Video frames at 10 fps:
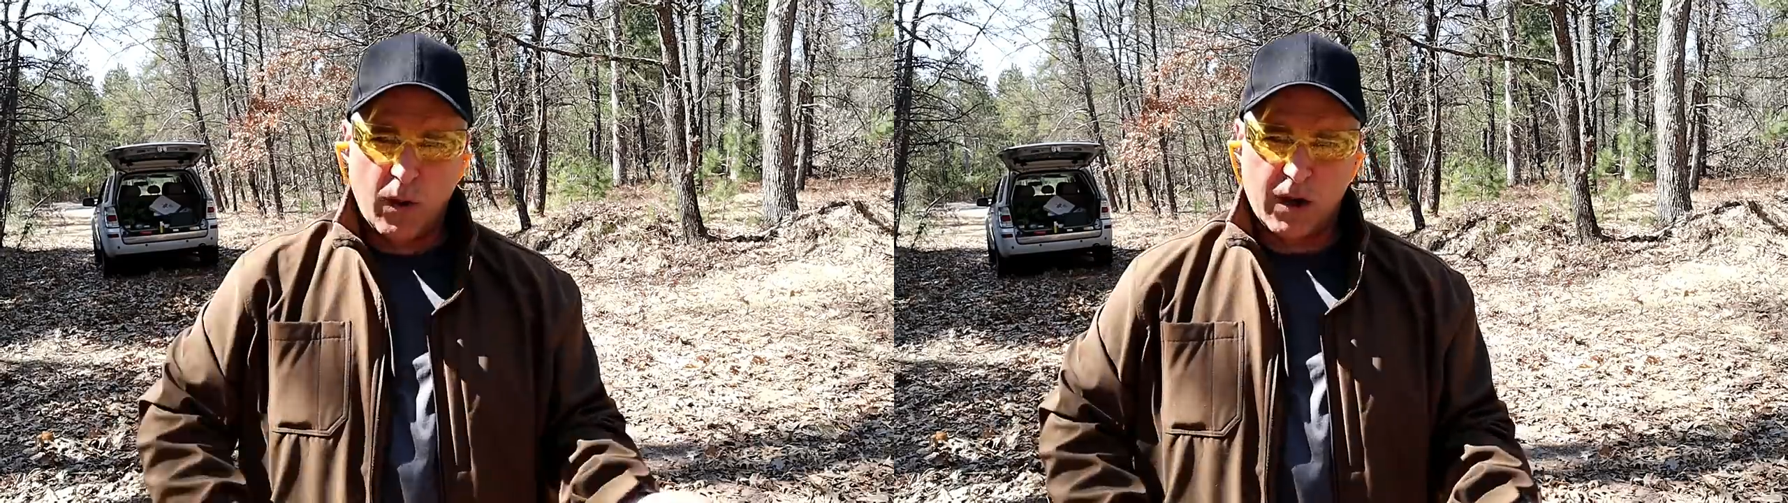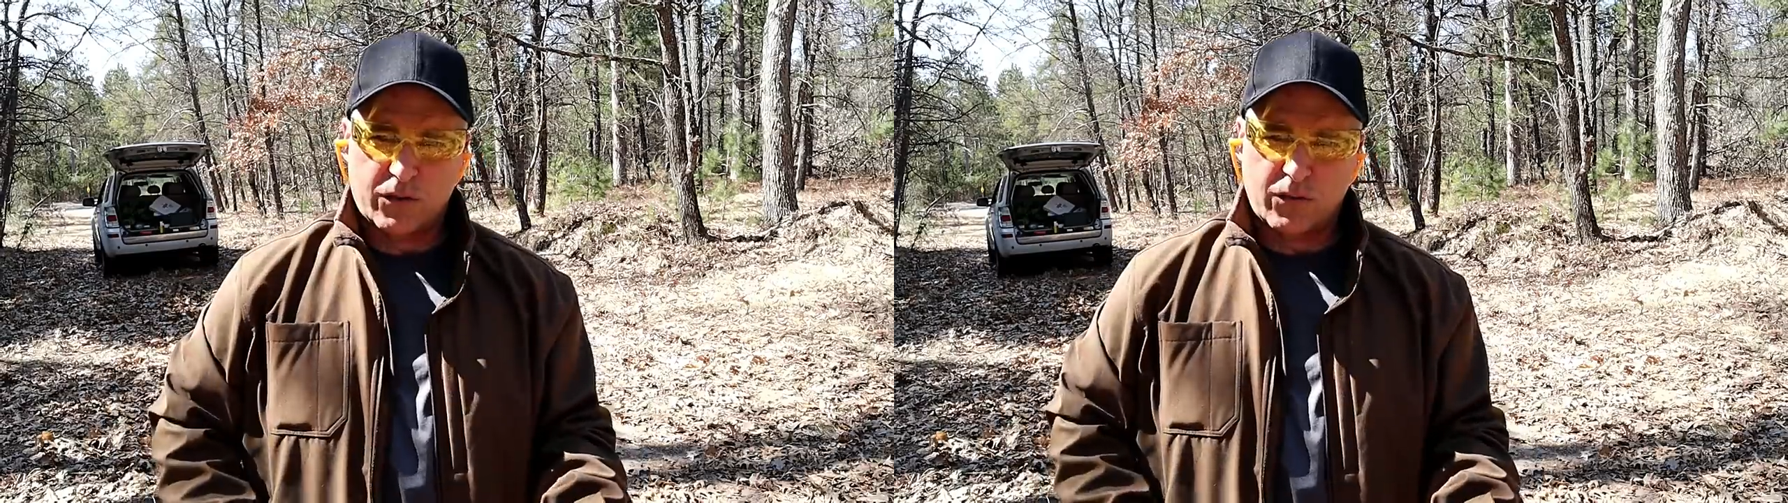
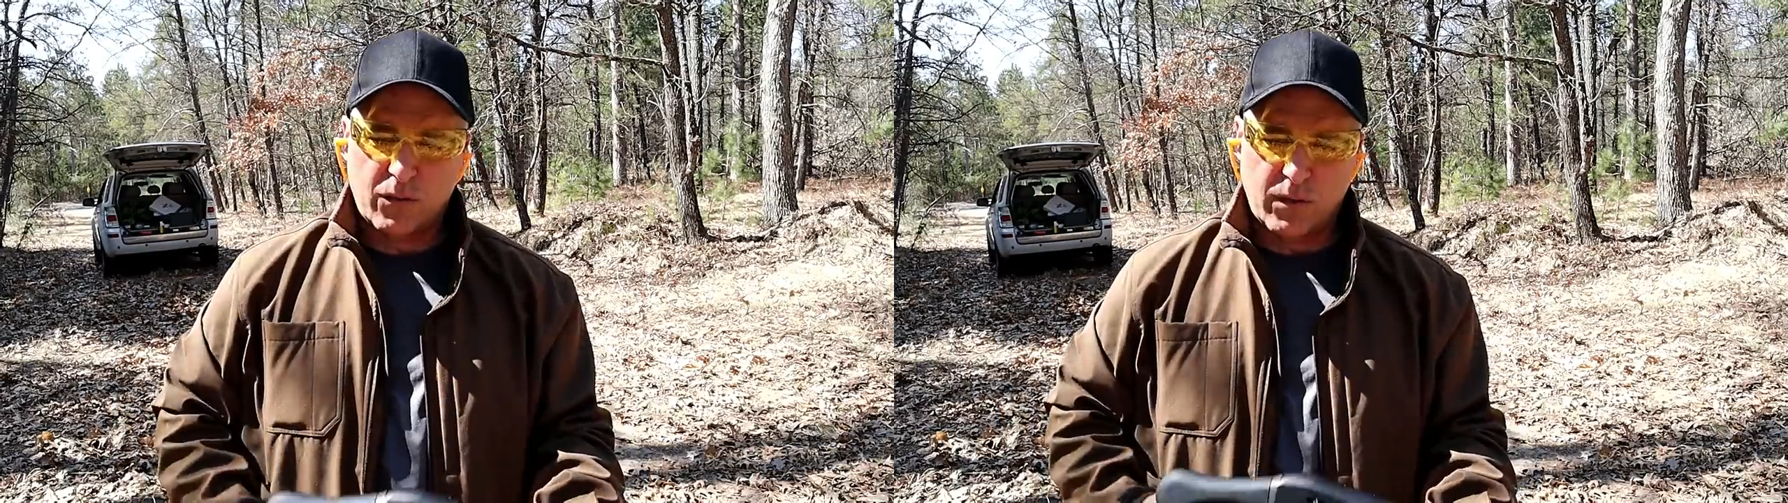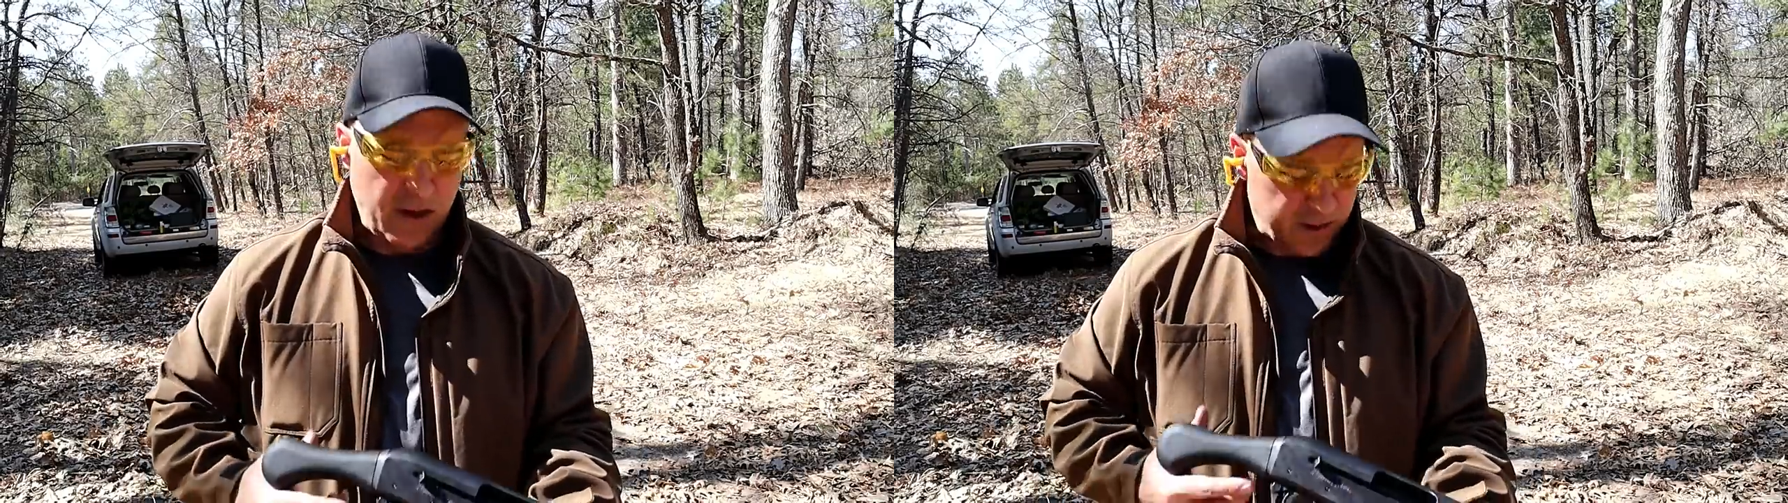which
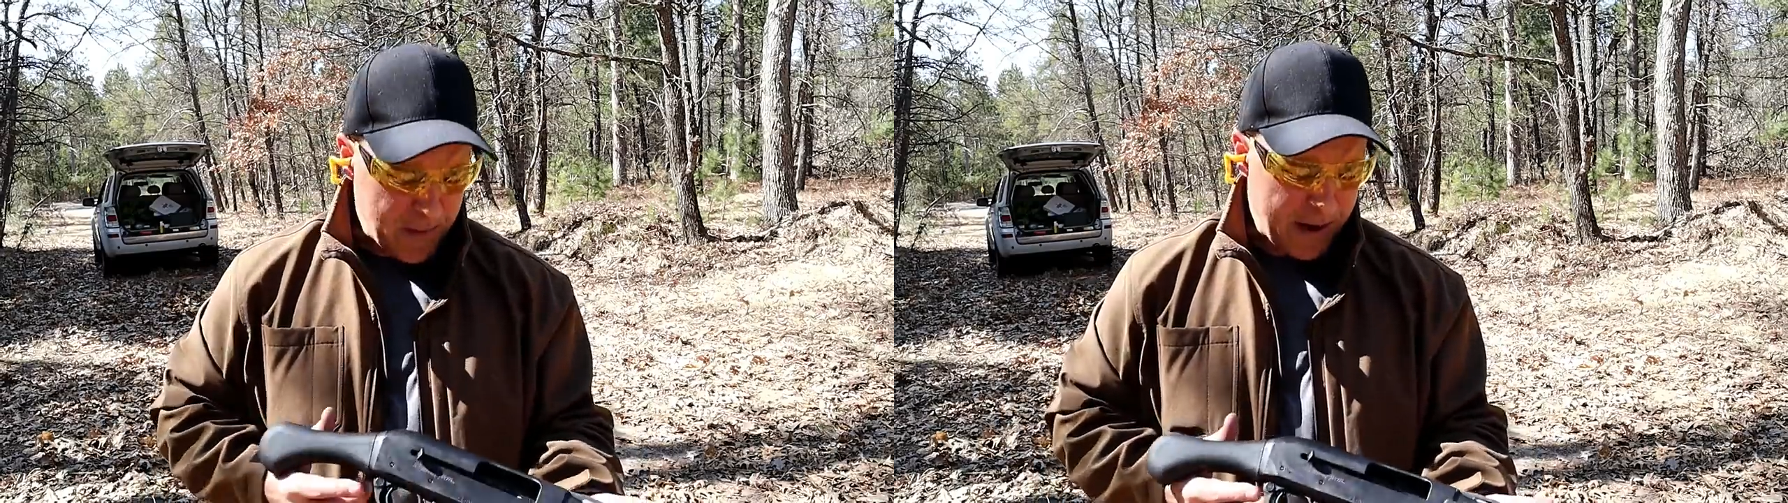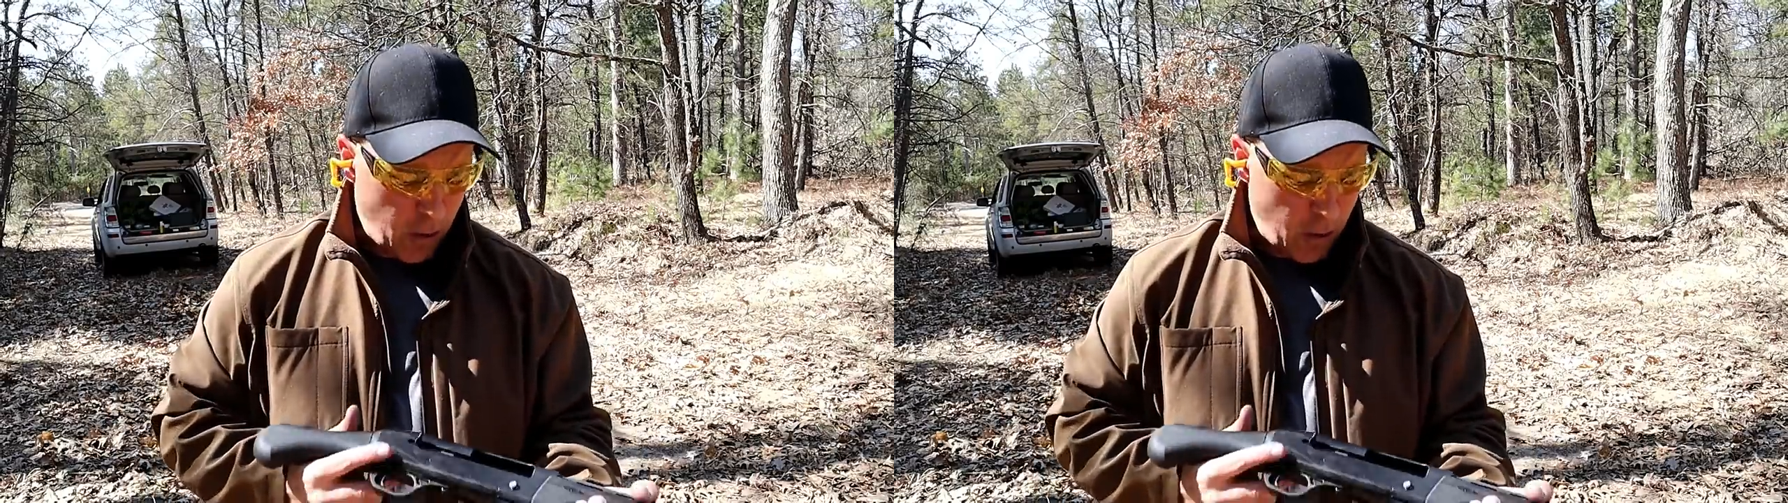is my